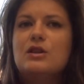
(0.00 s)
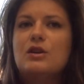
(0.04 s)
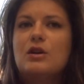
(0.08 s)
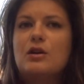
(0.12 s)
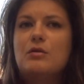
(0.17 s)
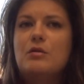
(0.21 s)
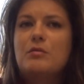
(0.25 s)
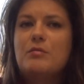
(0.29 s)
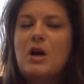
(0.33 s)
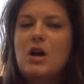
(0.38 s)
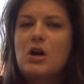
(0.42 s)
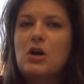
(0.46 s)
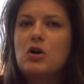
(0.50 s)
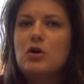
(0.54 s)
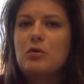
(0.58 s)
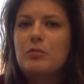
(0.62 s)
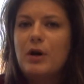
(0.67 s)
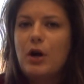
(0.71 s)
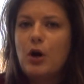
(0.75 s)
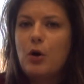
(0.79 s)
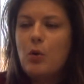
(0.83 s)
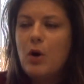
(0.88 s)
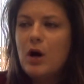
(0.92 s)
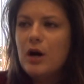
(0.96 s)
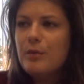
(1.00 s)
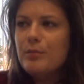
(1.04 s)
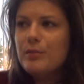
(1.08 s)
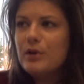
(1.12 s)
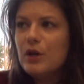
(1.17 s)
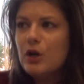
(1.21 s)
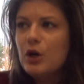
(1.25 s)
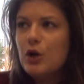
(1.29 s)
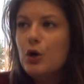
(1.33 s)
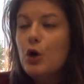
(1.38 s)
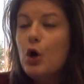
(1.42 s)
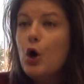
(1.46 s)
you know, a medical marijuana
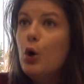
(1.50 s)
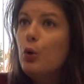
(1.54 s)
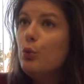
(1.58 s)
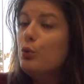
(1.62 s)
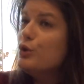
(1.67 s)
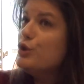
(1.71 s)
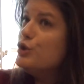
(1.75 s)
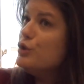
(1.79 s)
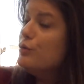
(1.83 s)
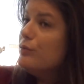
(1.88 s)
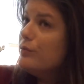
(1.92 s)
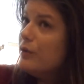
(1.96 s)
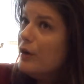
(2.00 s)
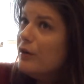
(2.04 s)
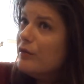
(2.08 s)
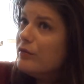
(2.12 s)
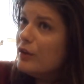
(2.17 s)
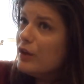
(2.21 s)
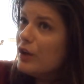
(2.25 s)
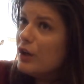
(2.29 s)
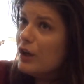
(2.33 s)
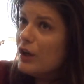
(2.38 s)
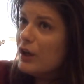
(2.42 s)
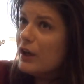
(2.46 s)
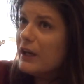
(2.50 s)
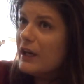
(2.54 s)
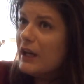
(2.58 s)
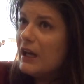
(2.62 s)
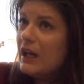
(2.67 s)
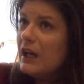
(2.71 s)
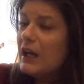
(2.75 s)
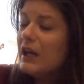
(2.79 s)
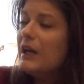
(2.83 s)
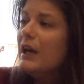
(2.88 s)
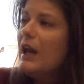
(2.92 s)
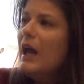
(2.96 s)
bill, would you vote for her
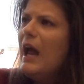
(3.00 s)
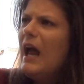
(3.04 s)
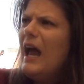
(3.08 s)
again?